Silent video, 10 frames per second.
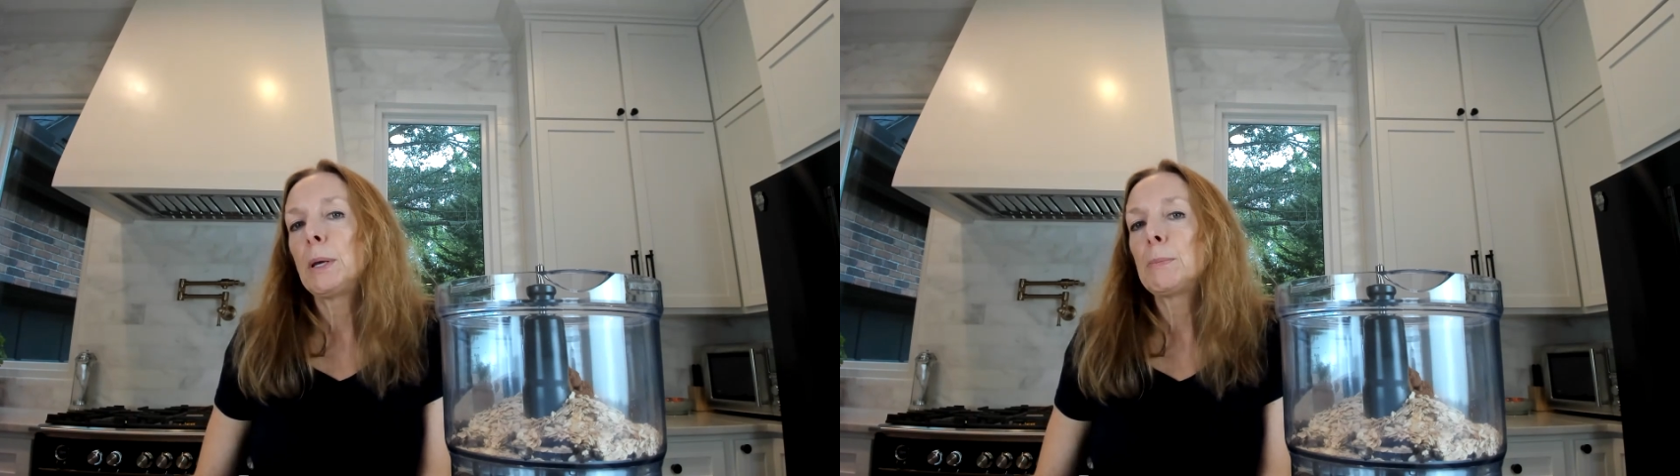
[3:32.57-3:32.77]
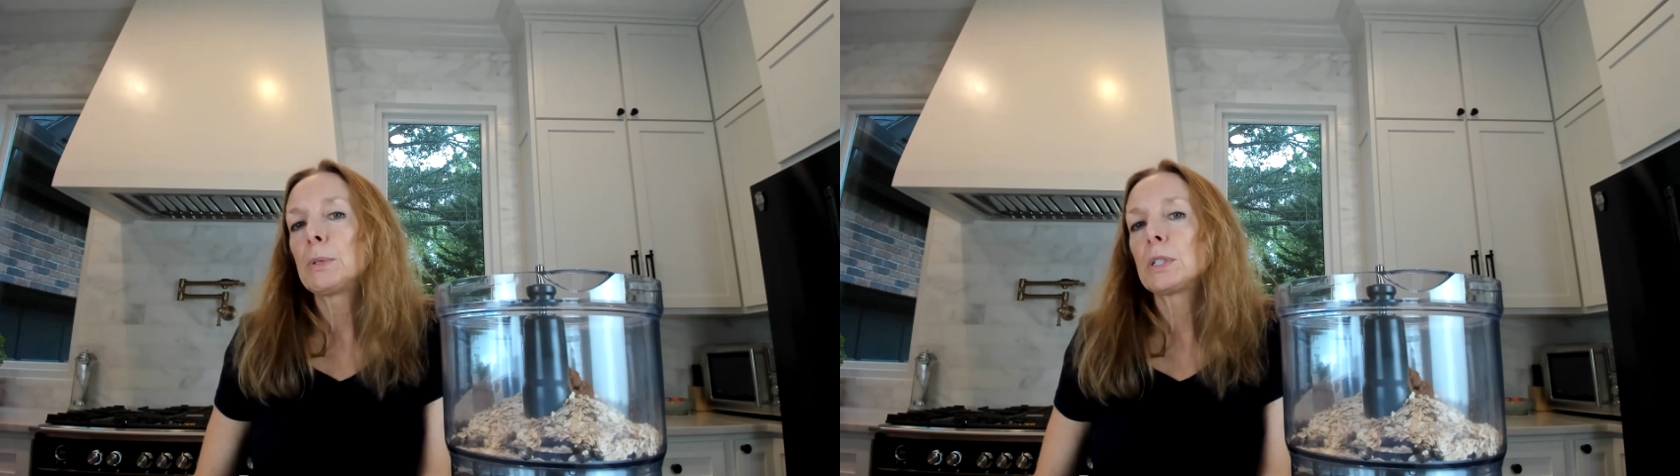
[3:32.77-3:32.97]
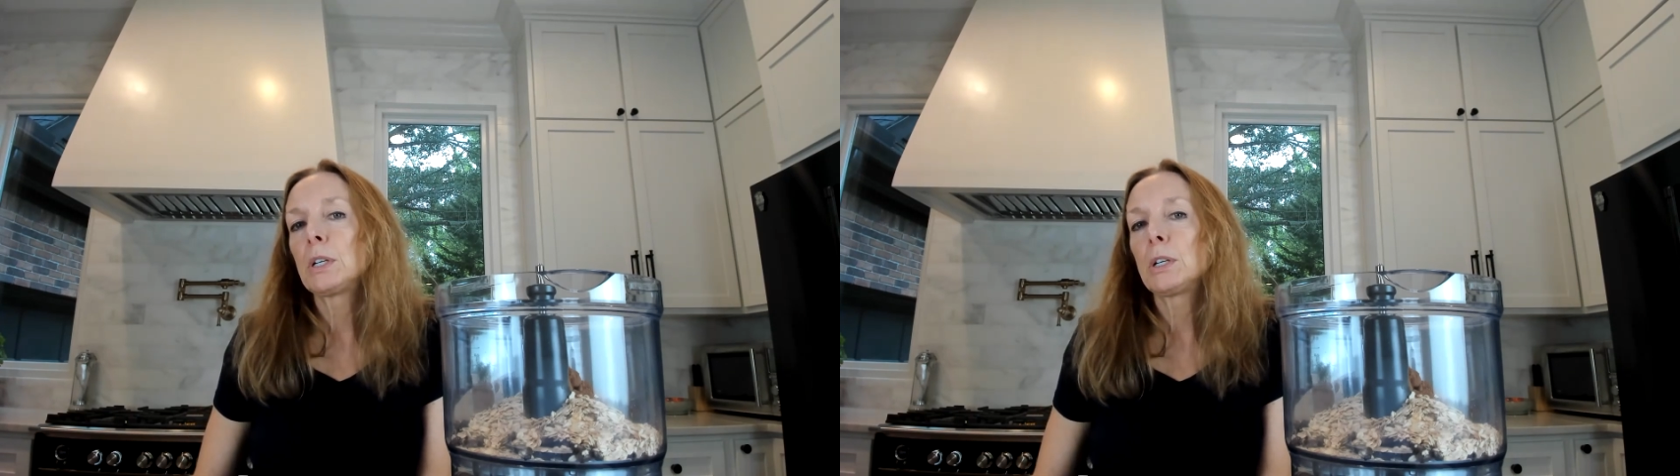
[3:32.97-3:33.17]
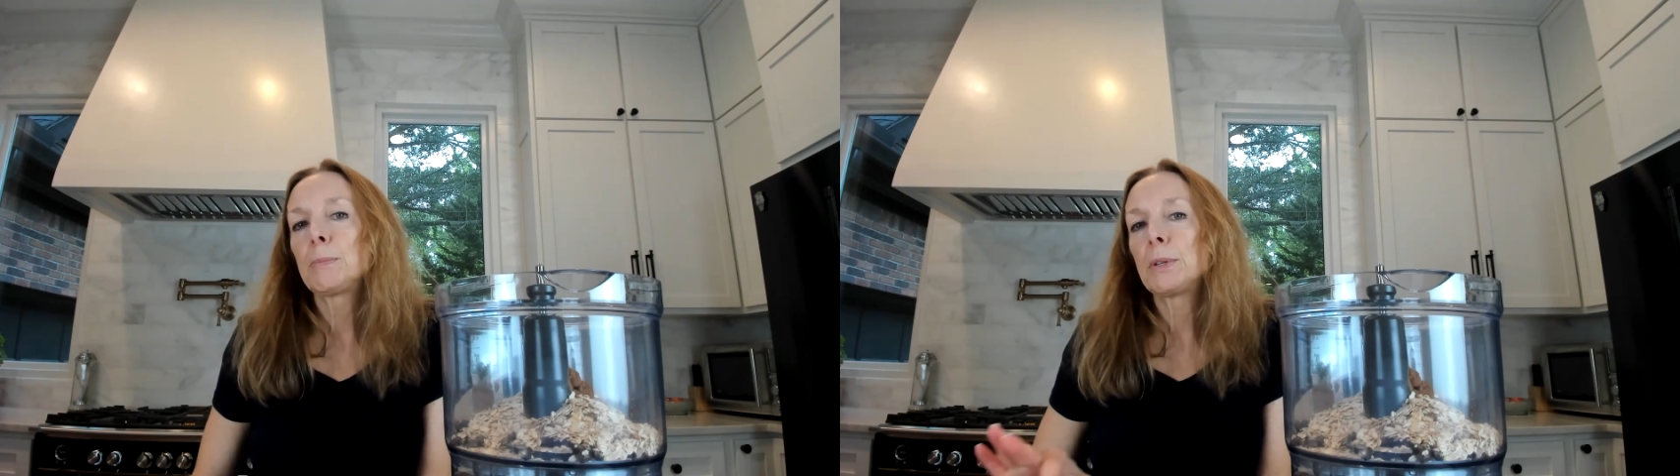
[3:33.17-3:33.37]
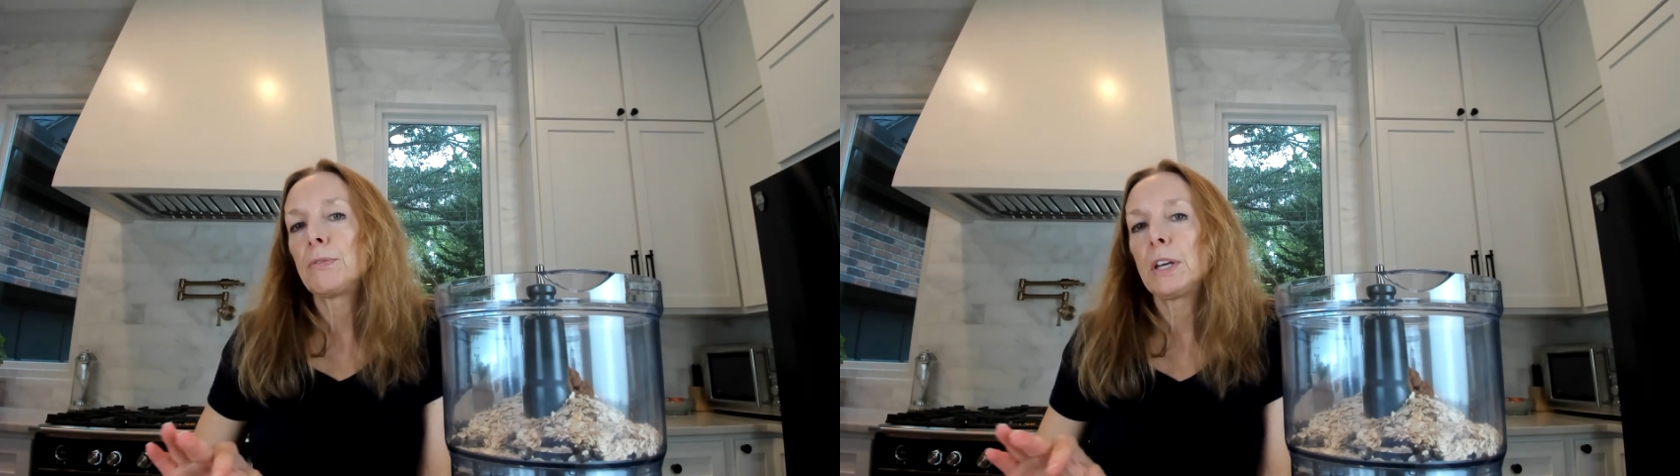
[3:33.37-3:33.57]
maple
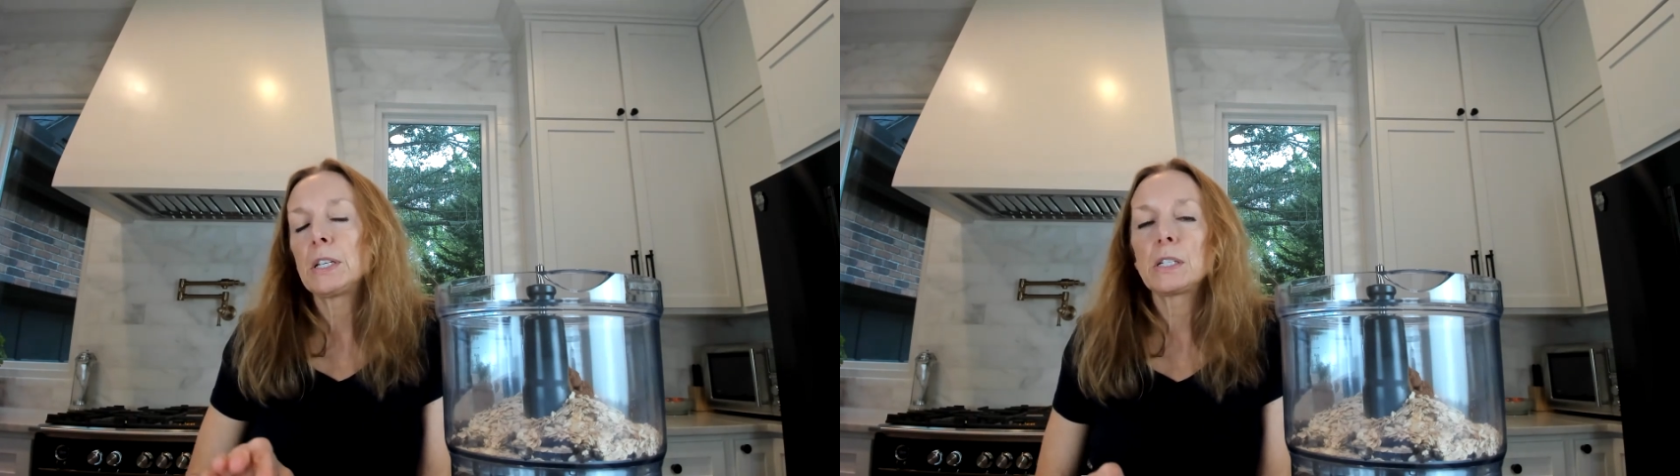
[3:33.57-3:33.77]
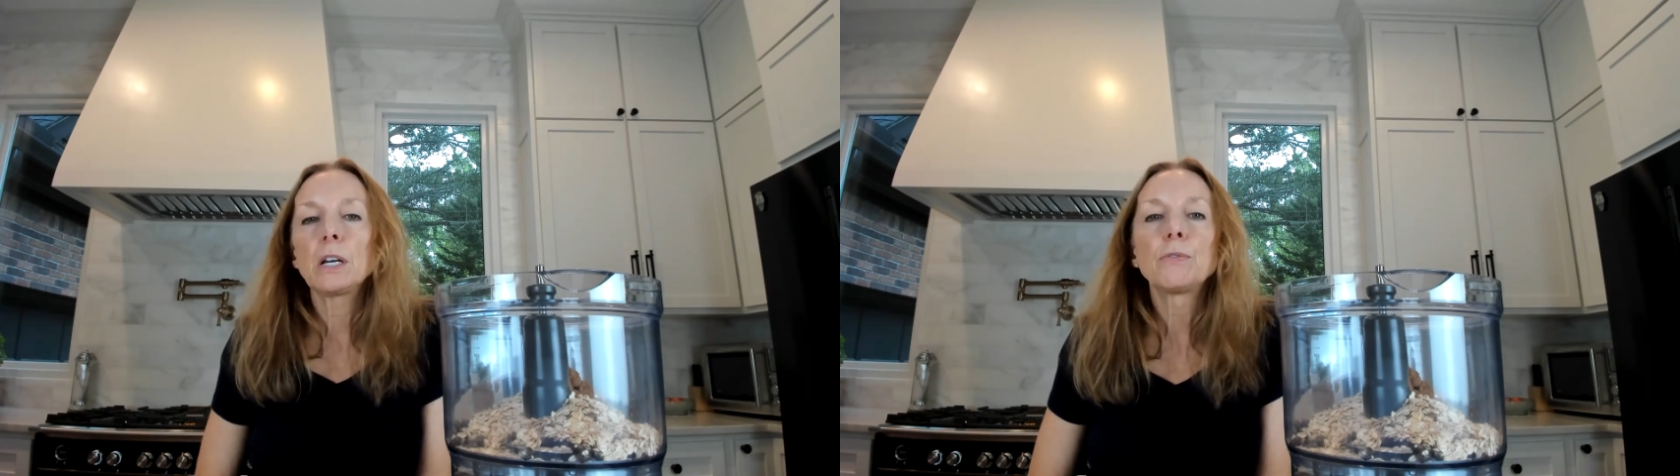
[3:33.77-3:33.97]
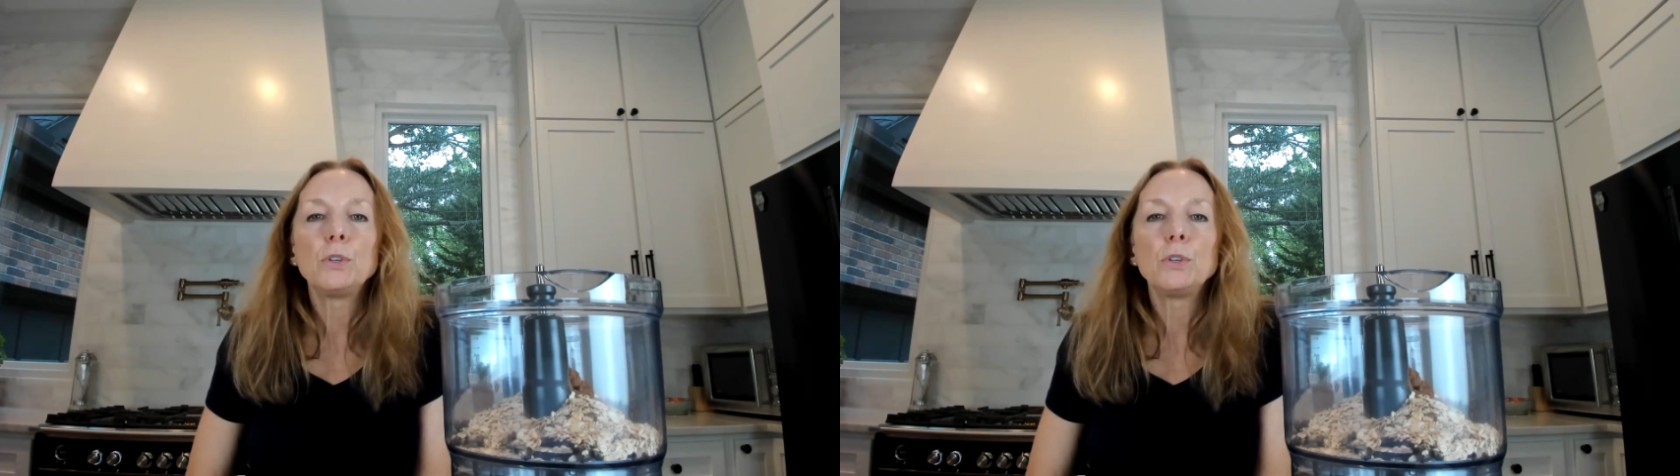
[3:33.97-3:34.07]
syrup, the fake stuff.